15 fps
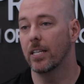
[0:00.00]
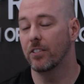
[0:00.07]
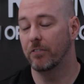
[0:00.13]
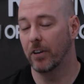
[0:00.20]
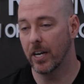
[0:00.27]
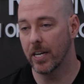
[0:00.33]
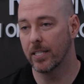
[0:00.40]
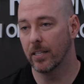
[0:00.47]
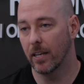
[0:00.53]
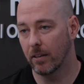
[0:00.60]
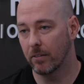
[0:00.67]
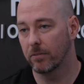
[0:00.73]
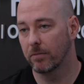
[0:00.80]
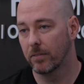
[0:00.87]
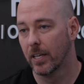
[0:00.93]
is very
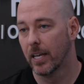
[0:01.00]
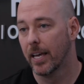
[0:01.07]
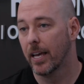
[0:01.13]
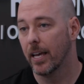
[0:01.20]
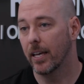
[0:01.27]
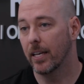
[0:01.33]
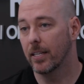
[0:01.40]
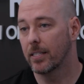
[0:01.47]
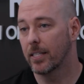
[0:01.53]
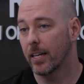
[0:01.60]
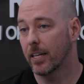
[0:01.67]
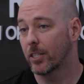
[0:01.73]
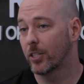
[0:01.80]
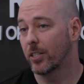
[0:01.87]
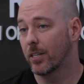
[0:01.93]
safe. It's
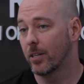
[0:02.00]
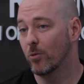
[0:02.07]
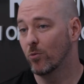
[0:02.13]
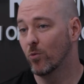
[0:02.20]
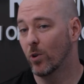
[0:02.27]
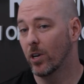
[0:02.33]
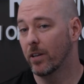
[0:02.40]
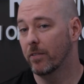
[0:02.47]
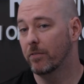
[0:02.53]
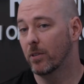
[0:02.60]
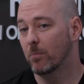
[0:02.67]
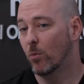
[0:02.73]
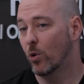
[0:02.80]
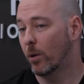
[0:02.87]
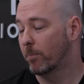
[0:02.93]
actually one of
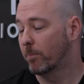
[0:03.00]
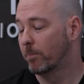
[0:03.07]
the more